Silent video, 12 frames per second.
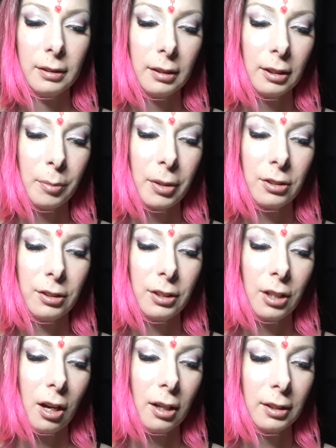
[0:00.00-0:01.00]
especially
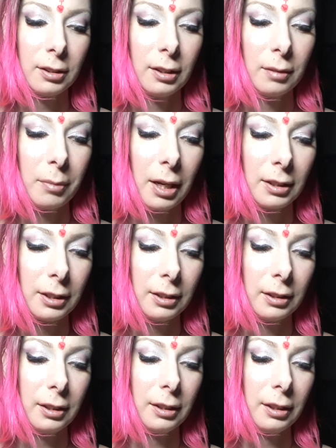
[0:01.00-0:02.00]
toxic
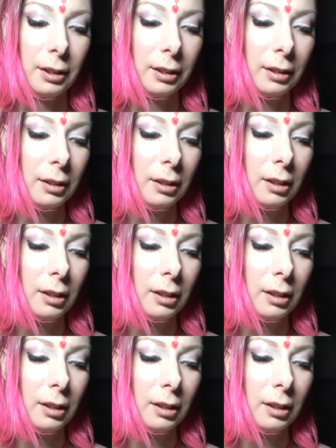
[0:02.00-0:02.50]
masculinity,